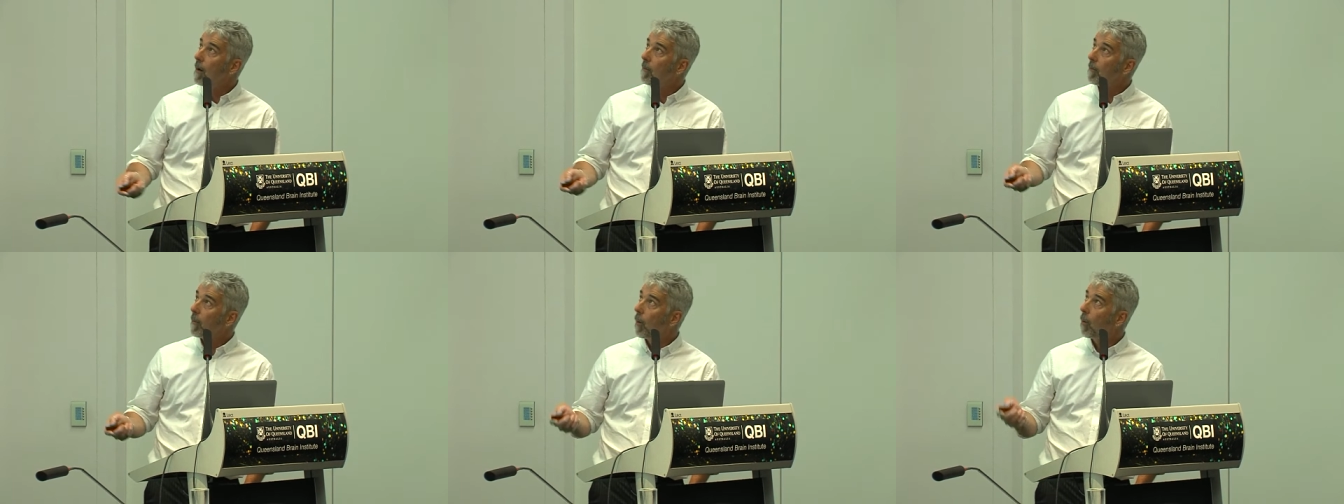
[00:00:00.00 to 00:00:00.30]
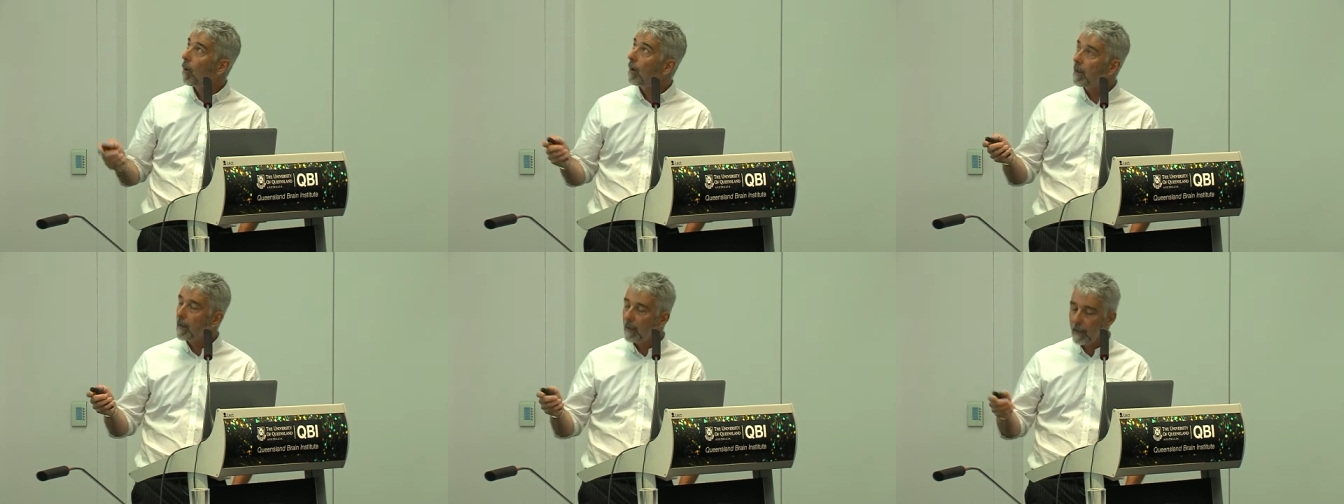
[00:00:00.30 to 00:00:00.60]
But
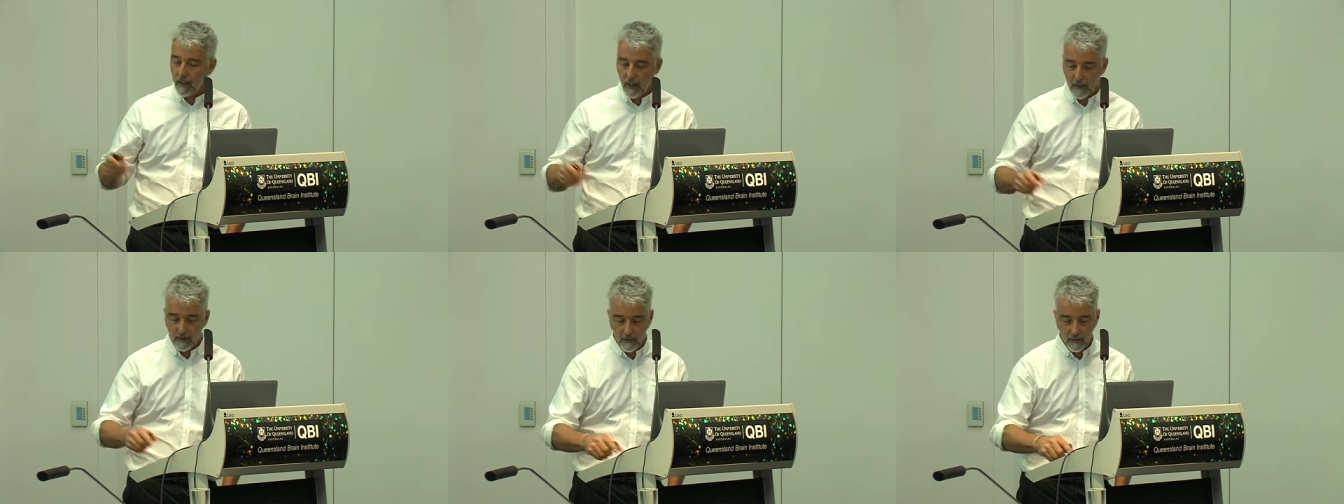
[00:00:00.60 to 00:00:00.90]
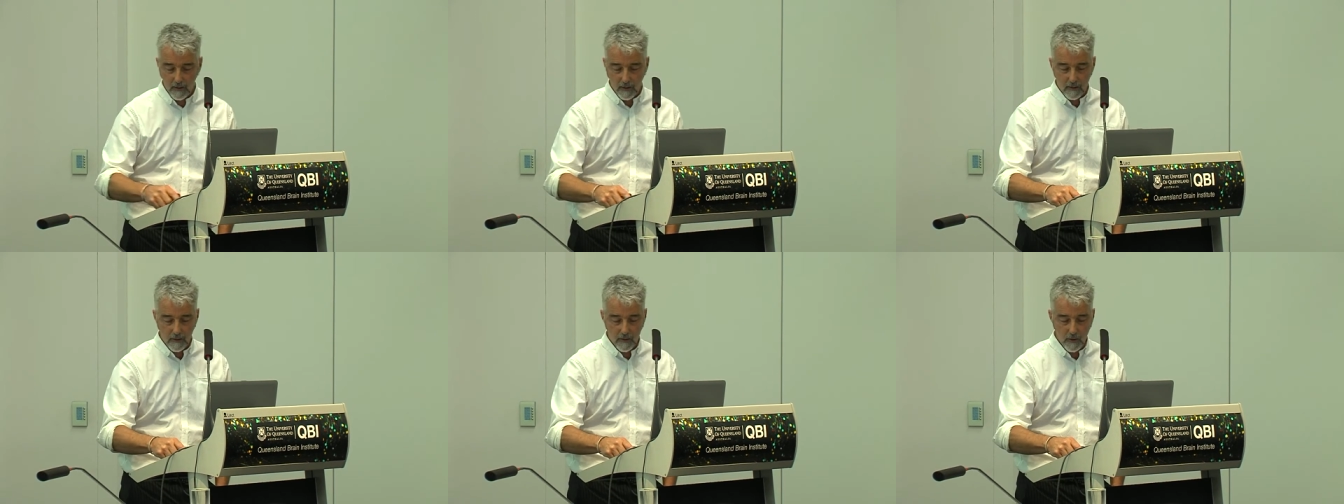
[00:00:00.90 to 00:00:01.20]
what you can
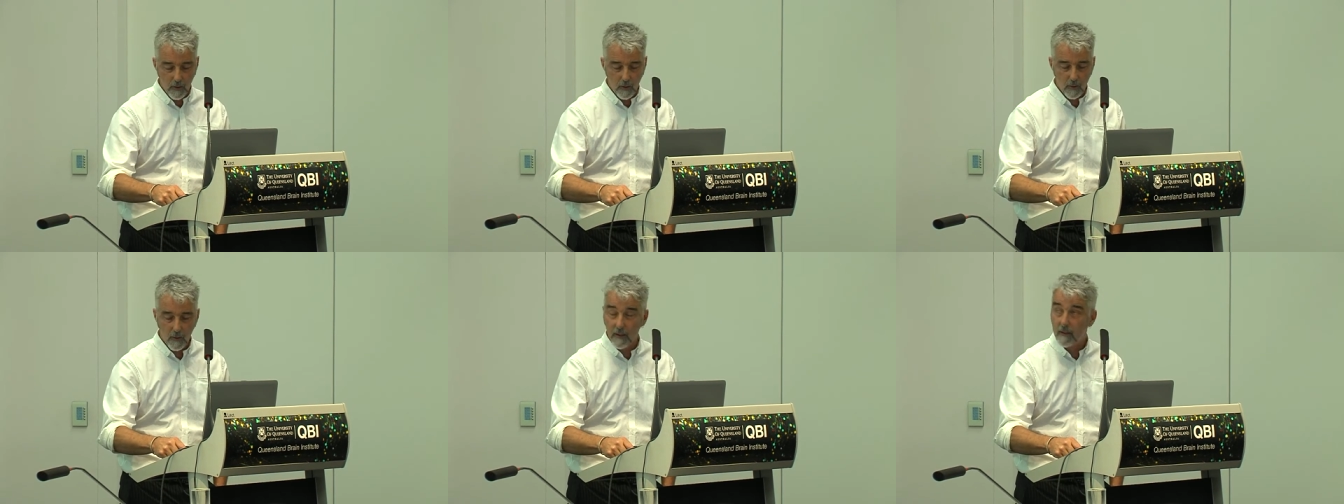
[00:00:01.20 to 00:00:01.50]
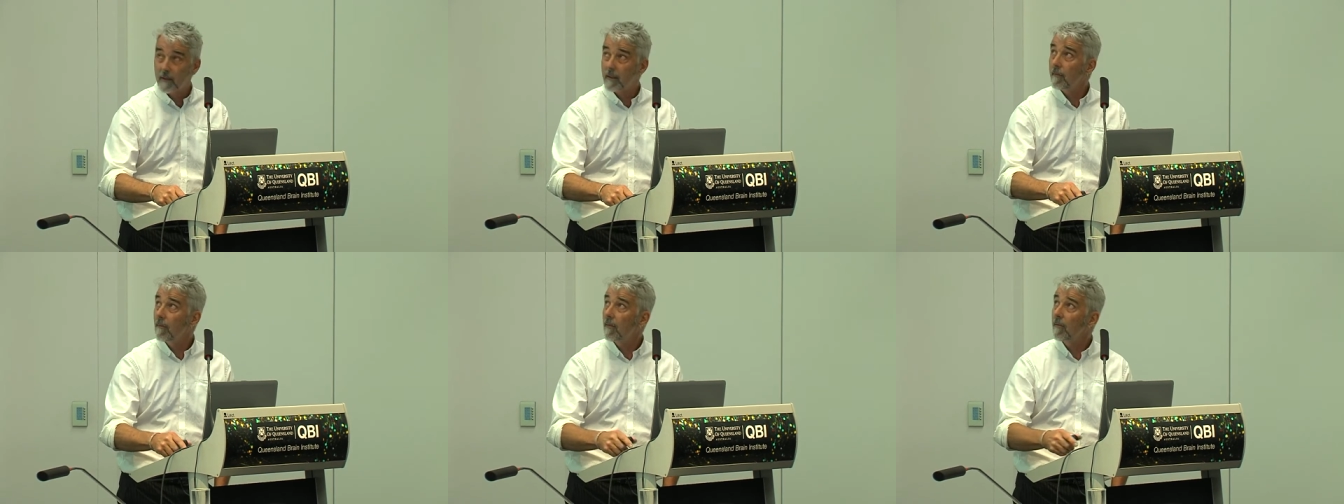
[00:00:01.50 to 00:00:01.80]
actually do
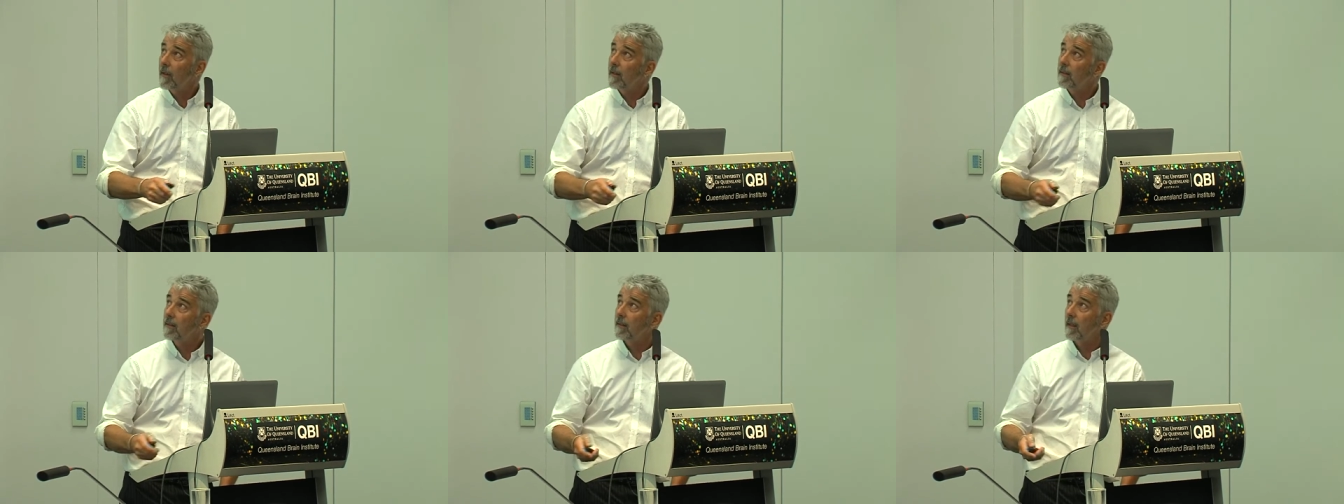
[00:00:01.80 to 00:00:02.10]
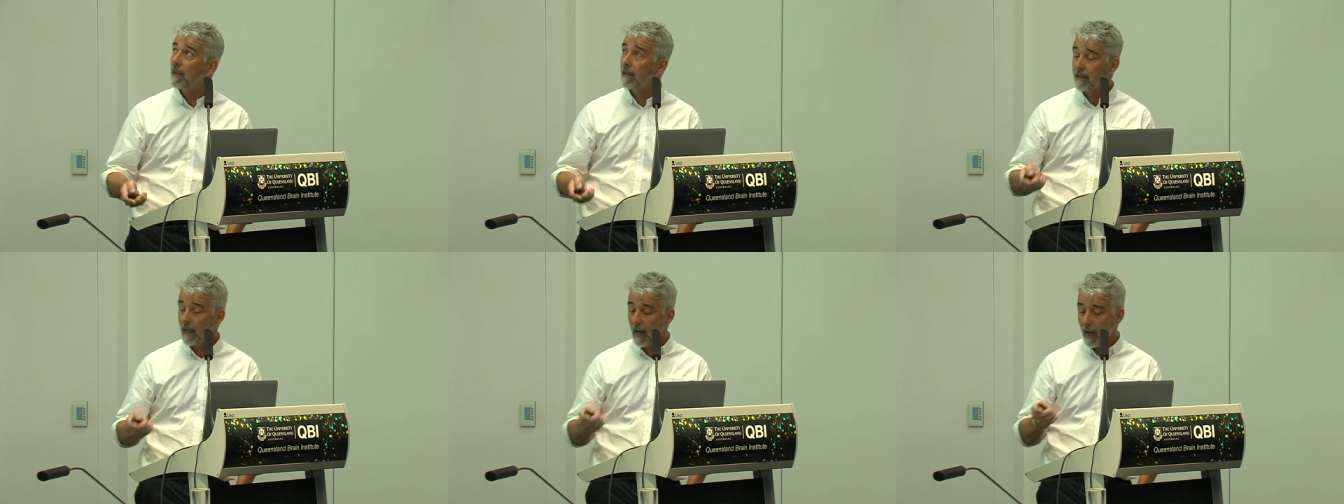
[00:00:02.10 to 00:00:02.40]
is some of these
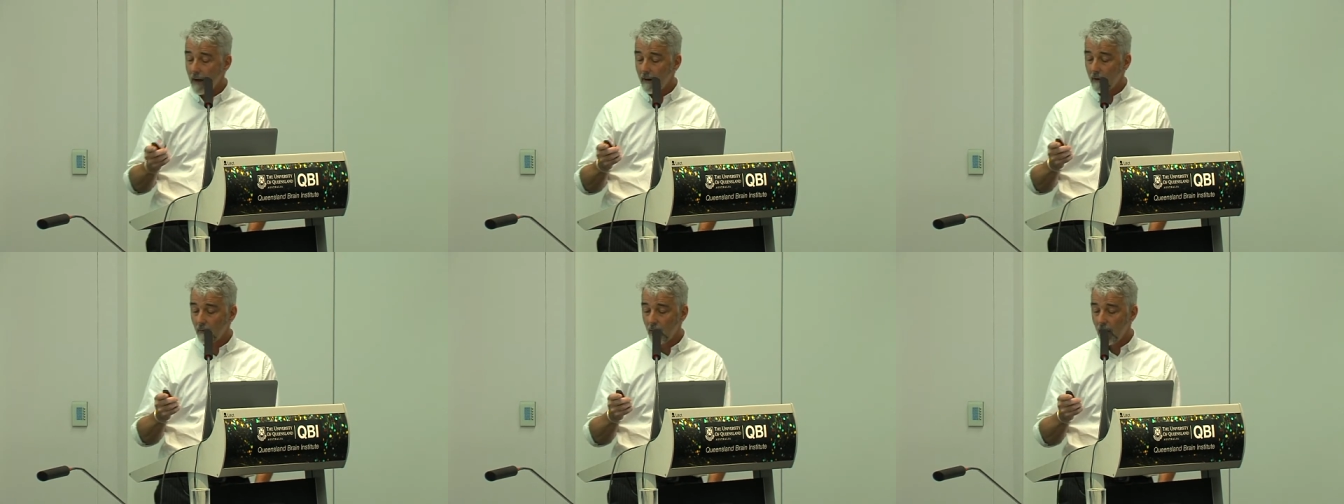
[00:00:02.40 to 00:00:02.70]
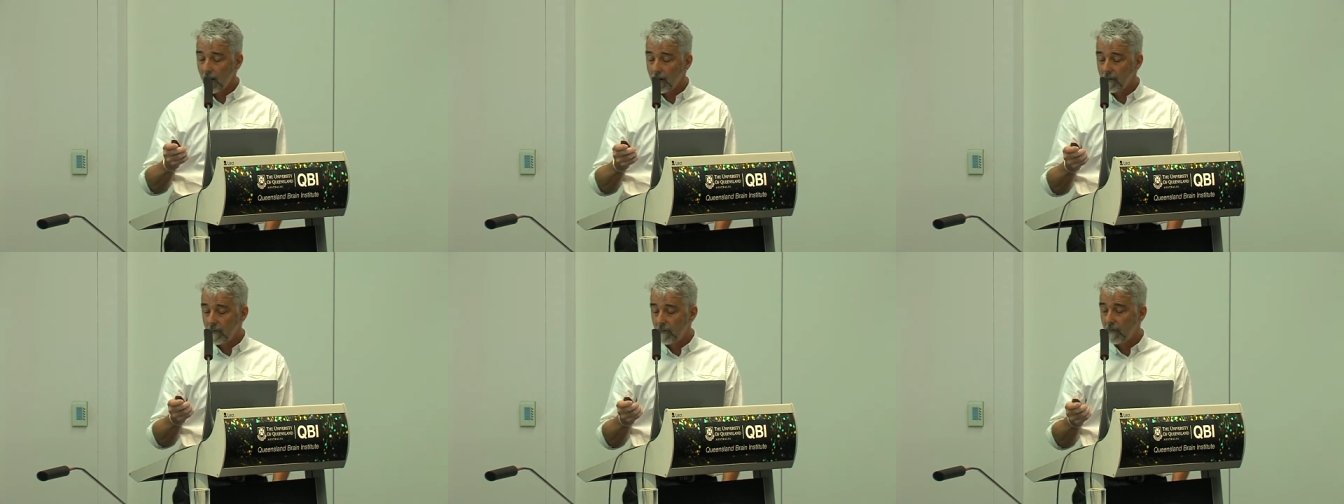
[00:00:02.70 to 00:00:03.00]
things hang
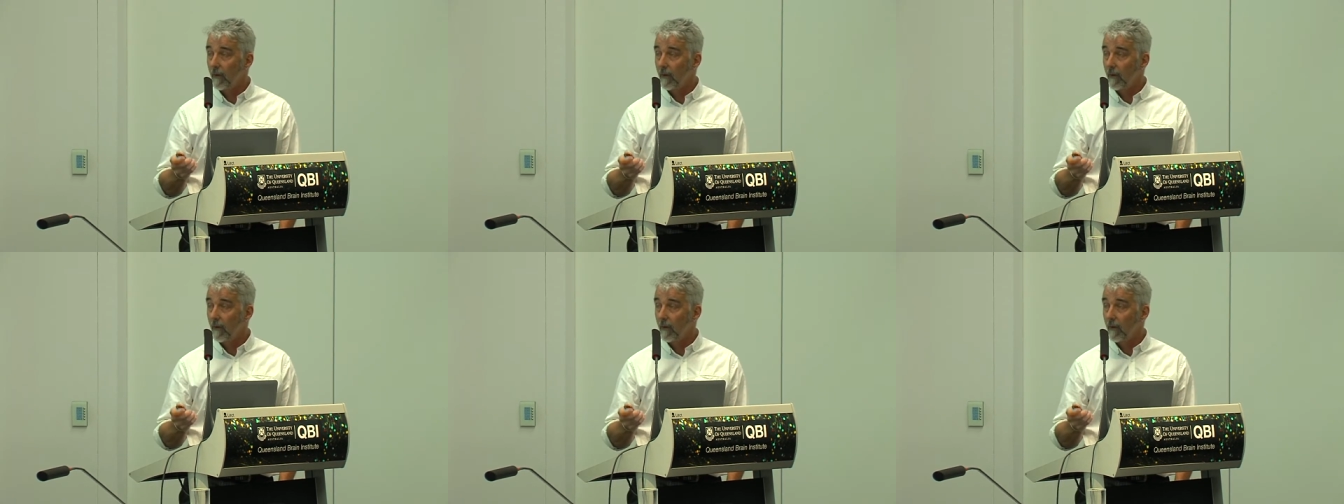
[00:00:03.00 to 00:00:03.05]
around